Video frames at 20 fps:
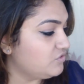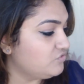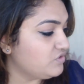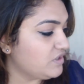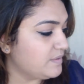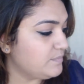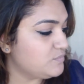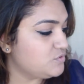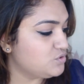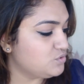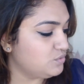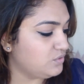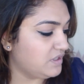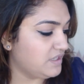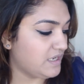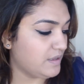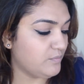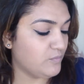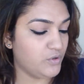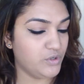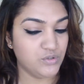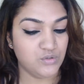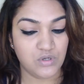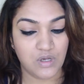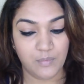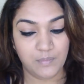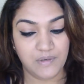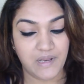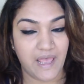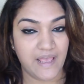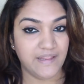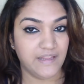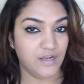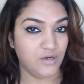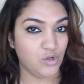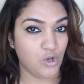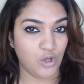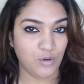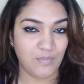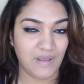Reb 2 and I'm going to apply
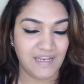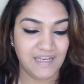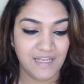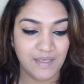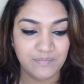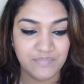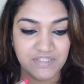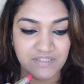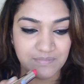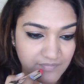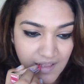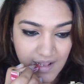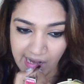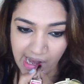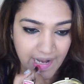that on my lips.